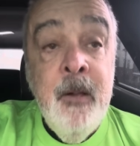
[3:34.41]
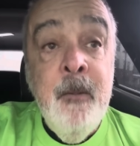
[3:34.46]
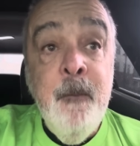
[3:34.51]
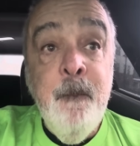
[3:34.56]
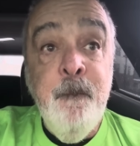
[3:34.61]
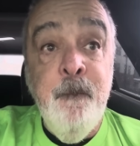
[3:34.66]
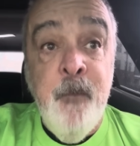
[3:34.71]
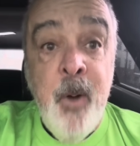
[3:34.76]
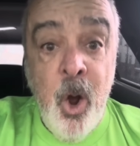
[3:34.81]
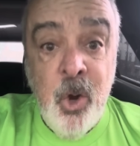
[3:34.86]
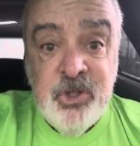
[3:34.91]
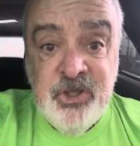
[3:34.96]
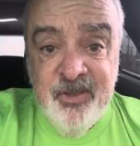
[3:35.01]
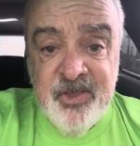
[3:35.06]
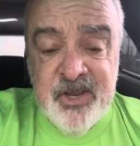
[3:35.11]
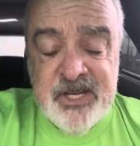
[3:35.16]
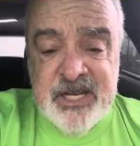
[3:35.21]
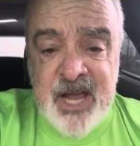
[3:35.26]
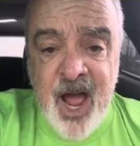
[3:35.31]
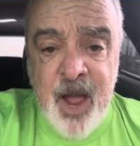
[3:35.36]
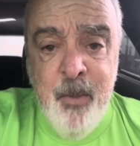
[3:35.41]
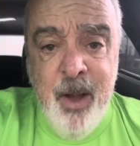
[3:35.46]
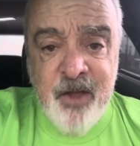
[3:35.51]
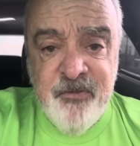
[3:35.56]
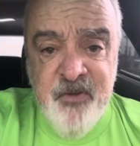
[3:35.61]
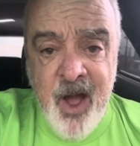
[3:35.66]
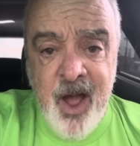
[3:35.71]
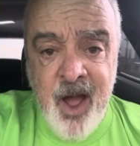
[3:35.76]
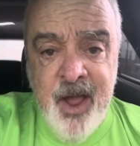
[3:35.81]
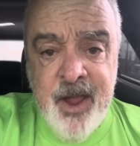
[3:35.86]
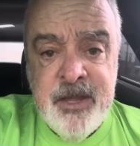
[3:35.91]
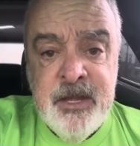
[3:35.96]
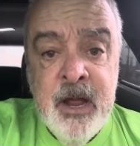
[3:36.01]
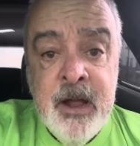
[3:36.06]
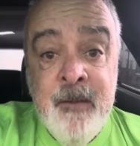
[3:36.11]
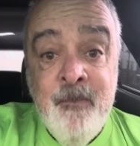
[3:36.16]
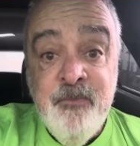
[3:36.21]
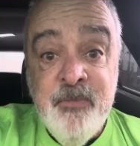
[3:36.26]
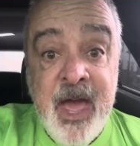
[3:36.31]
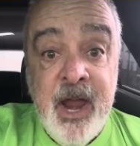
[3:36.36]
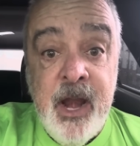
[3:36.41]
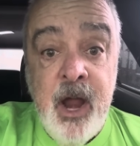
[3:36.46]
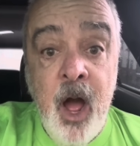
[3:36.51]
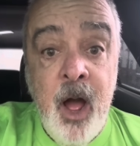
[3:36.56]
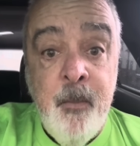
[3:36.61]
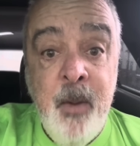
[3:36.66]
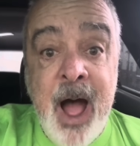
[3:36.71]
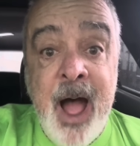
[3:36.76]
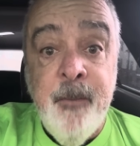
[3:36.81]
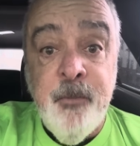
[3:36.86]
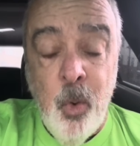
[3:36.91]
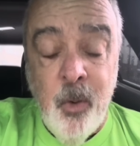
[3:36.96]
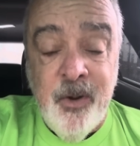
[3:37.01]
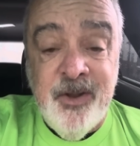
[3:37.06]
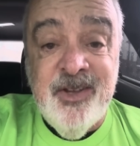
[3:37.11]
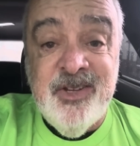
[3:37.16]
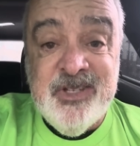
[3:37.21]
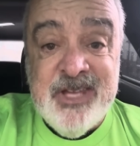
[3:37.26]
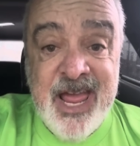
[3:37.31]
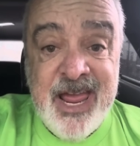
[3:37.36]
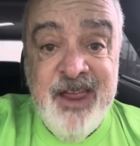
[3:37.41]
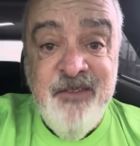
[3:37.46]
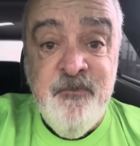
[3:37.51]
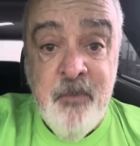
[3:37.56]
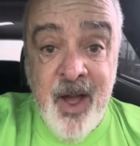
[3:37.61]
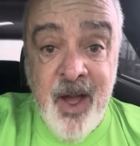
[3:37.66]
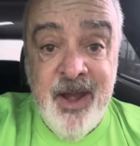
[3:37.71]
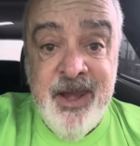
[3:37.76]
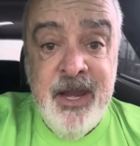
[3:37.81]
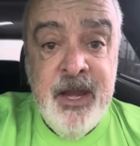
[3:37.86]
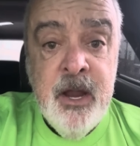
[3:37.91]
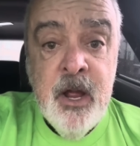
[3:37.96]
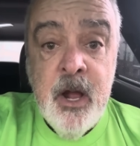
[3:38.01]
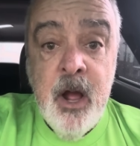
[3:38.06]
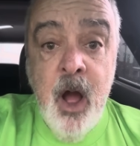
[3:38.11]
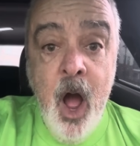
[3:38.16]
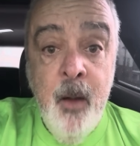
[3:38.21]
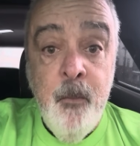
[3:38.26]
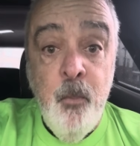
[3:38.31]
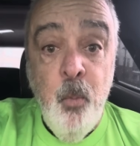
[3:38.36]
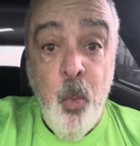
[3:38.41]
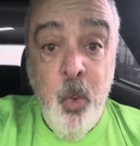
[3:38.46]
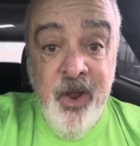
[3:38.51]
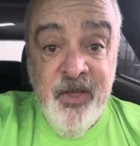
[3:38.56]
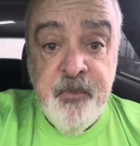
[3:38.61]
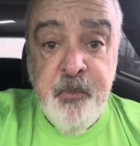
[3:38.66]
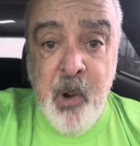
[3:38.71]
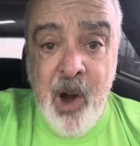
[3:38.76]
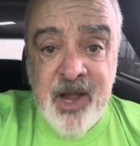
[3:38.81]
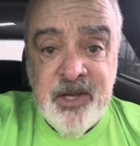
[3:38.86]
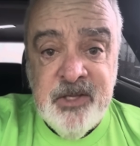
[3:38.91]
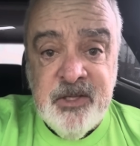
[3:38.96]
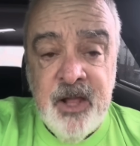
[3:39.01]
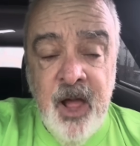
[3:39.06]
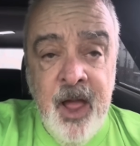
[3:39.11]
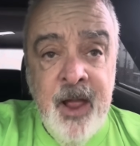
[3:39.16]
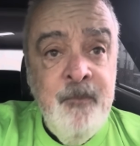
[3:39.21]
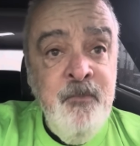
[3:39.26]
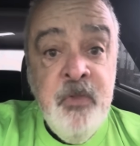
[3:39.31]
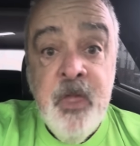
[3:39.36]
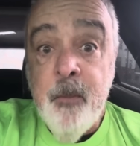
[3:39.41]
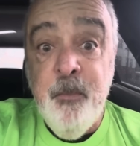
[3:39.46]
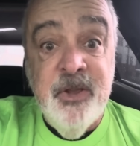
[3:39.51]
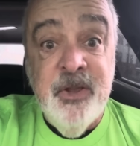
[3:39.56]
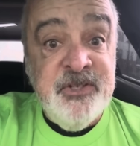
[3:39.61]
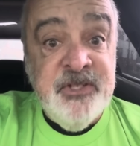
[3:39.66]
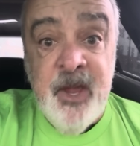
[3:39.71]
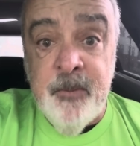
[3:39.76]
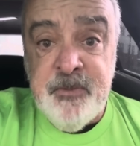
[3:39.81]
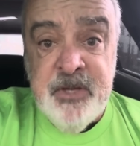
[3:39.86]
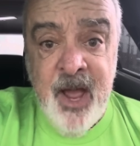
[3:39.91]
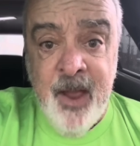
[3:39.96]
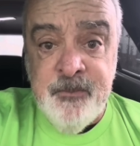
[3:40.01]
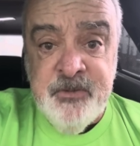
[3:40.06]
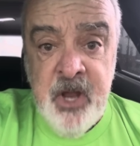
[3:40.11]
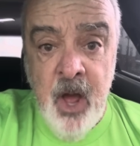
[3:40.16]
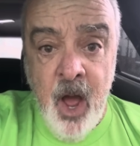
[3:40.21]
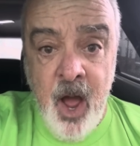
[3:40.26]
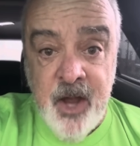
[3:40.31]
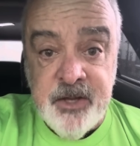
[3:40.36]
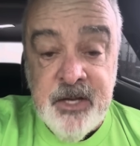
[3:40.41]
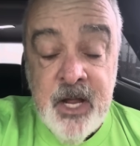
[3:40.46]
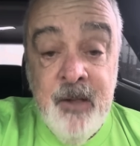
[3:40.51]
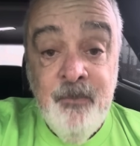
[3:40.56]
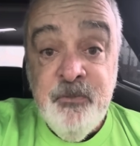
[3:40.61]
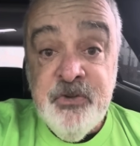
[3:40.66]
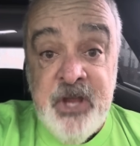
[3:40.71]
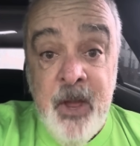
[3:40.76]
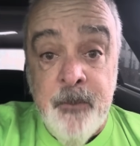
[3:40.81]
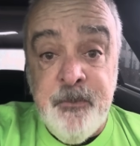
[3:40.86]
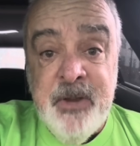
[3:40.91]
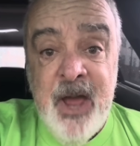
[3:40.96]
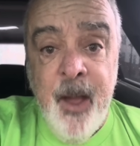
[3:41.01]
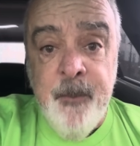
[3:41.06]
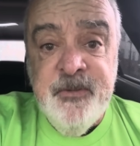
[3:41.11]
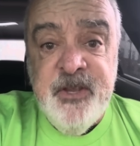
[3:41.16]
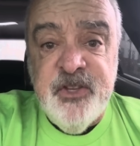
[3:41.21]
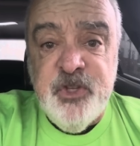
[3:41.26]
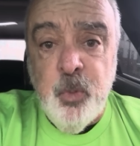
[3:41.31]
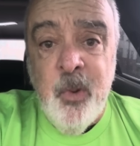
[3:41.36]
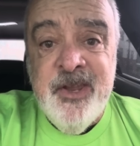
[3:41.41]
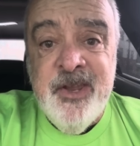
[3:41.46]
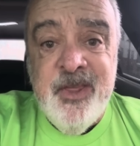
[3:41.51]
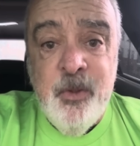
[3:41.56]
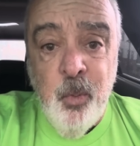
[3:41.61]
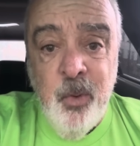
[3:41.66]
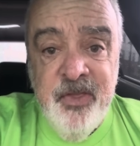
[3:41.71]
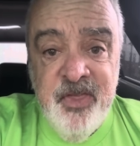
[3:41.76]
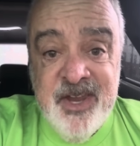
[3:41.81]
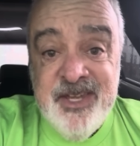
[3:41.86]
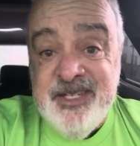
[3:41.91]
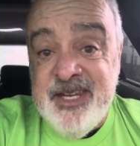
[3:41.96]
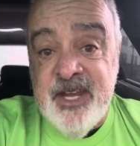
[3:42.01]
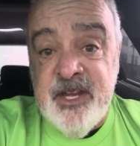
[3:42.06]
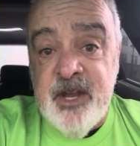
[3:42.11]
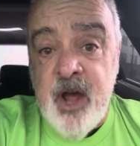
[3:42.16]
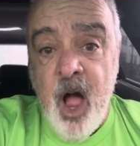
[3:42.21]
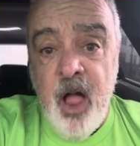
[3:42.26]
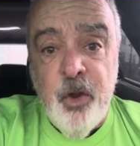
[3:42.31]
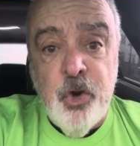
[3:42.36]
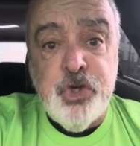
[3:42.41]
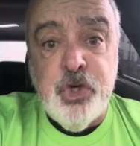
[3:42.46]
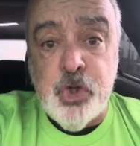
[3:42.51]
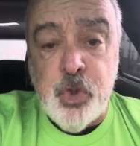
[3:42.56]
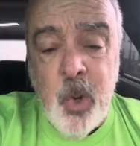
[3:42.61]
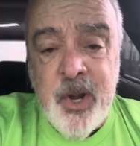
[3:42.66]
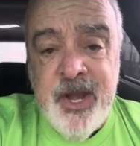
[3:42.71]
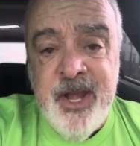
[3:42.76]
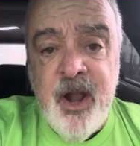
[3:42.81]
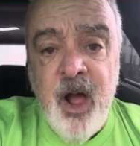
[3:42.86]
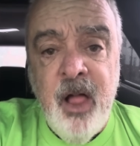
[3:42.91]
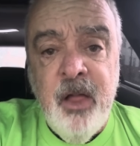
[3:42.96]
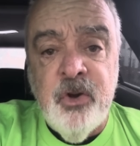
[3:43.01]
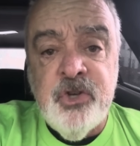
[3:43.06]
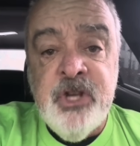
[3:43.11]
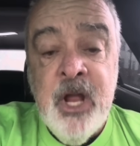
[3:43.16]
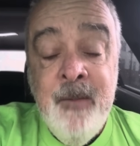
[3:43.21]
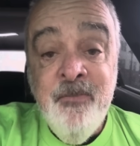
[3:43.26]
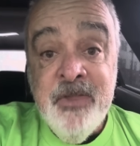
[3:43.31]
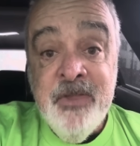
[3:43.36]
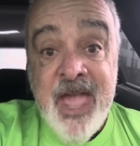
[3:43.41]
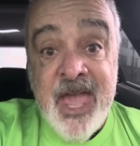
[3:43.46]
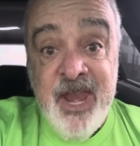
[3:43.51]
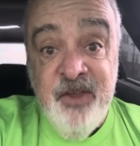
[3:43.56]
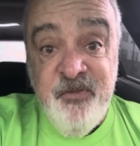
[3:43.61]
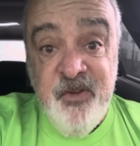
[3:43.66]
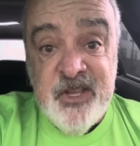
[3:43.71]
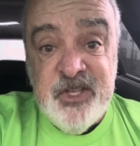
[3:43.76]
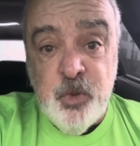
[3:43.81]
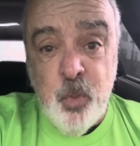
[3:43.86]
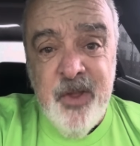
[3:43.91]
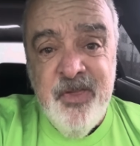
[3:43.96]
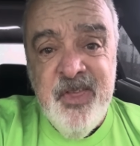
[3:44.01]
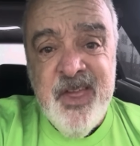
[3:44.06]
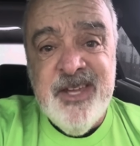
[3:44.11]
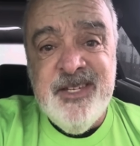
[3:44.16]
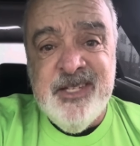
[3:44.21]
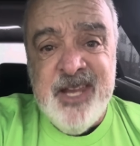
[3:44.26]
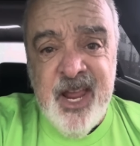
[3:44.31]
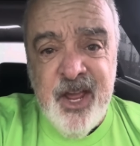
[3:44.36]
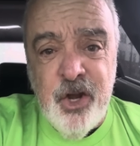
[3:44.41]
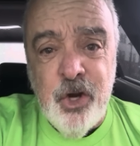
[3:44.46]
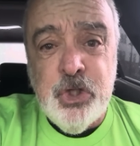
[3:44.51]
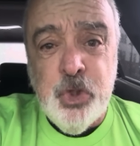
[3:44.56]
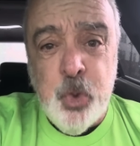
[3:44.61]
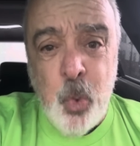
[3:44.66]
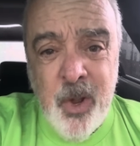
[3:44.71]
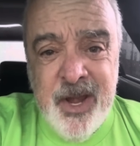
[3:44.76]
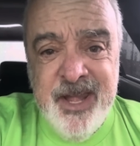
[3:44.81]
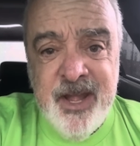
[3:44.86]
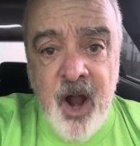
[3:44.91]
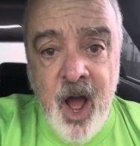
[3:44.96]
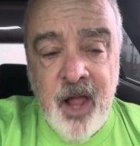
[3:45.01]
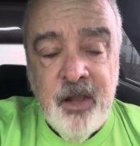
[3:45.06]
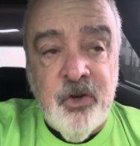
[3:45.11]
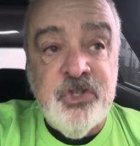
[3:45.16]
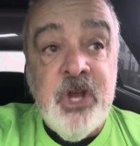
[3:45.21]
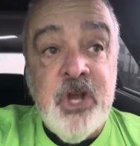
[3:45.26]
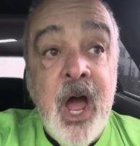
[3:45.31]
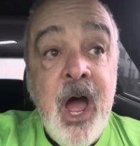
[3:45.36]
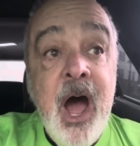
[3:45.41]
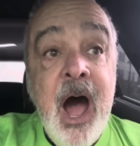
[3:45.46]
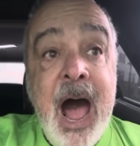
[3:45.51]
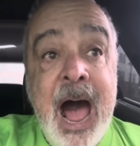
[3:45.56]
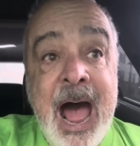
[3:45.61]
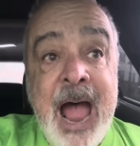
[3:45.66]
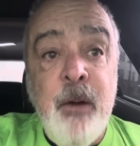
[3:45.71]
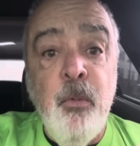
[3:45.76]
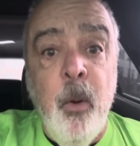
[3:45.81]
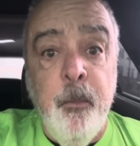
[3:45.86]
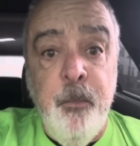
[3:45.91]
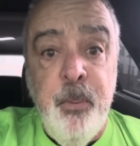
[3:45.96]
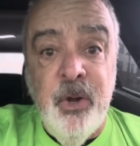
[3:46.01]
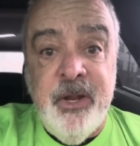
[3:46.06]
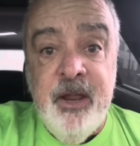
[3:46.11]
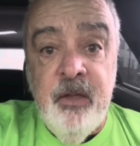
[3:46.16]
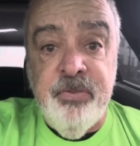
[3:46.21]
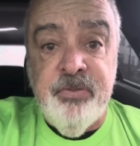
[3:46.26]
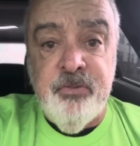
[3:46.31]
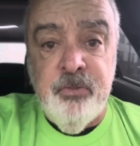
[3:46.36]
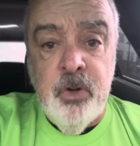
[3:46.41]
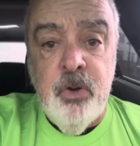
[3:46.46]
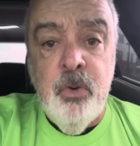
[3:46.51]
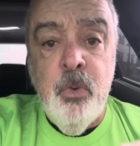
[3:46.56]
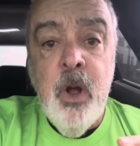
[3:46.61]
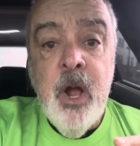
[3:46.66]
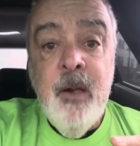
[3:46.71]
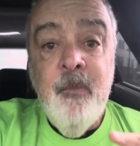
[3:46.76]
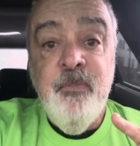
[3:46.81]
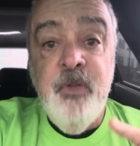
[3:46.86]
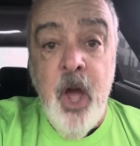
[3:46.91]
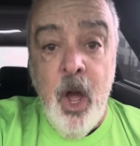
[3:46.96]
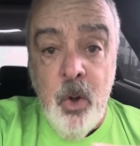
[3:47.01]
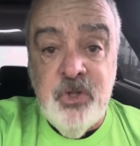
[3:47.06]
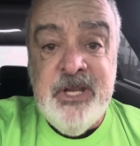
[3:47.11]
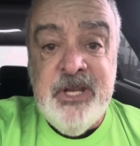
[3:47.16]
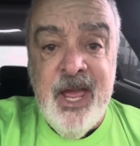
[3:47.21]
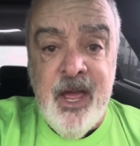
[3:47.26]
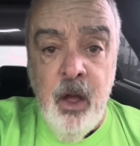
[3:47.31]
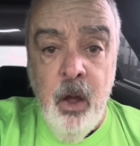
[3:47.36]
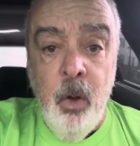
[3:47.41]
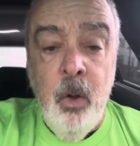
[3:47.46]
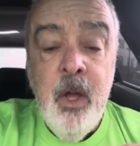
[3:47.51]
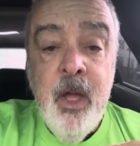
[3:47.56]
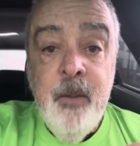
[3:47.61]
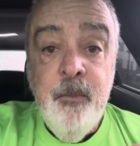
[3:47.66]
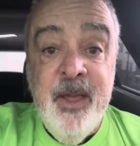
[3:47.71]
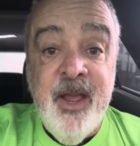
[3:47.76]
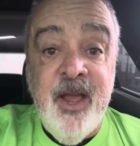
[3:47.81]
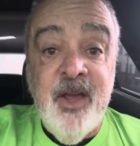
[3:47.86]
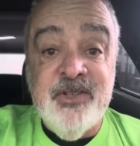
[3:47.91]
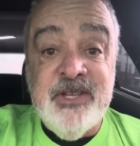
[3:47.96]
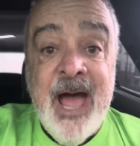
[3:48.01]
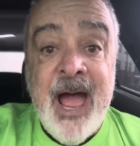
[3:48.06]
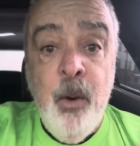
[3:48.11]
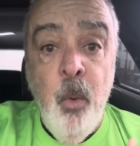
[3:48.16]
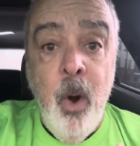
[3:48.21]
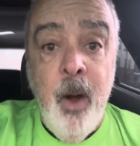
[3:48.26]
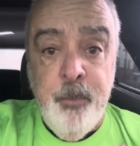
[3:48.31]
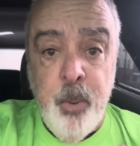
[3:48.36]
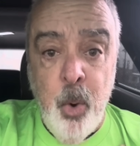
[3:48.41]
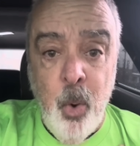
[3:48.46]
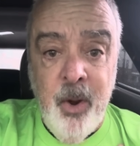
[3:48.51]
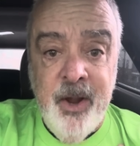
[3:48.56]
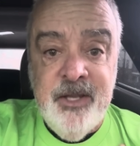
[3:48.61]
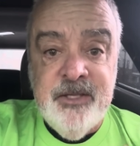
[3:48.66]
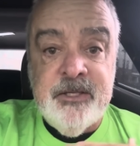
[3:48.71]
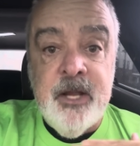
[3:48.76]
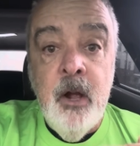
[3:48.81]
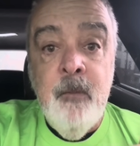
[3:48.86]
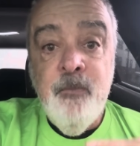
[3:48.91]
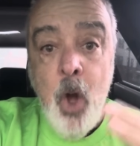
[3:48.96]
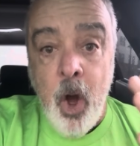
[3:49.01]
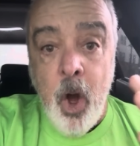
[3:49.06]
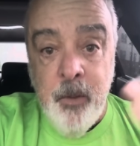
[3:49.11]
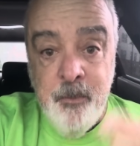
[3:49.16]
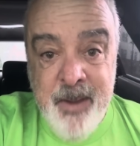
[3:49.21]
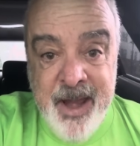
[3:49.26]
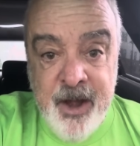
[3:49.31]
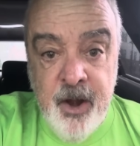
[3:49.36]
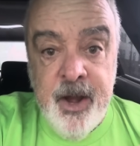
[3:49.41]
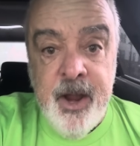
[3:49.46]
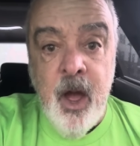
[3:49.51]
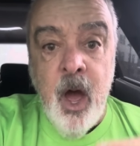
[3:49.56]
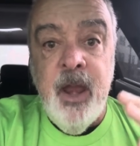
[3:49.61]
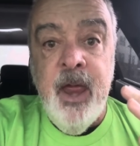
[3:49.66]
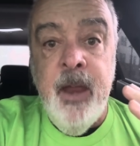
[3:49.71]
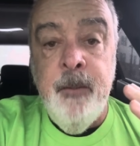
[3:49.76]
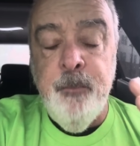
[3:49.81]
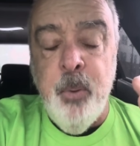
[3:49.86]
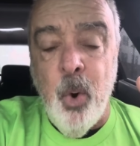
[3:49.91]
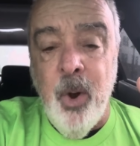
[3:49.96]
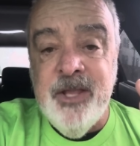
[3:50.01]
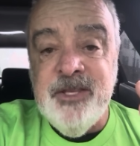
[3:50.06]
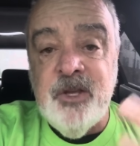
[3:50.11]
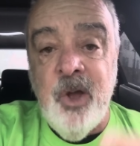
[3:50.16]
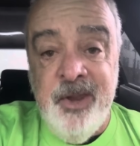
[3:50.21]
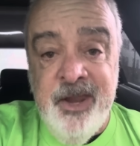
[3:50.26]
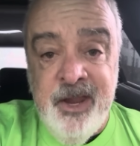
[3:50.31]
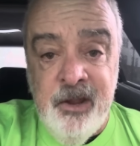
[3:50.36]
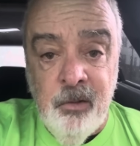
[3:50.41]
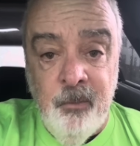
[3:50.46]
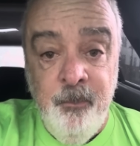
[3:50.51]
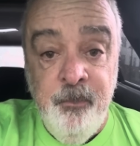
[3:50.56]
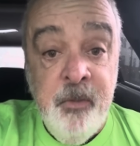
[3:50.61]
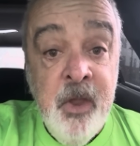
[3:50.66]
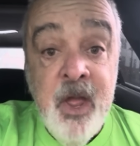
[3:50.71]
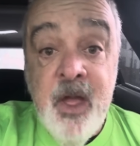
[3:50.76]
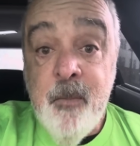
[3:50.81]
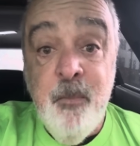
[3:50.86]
Most of the time I find that I'm going to save money with Priceline, but sometimes not. Sometimes it's within $10 or $20, and if it's within $10 or $20, I will book it through the hotel because I want points on Marriott and points on Hilton.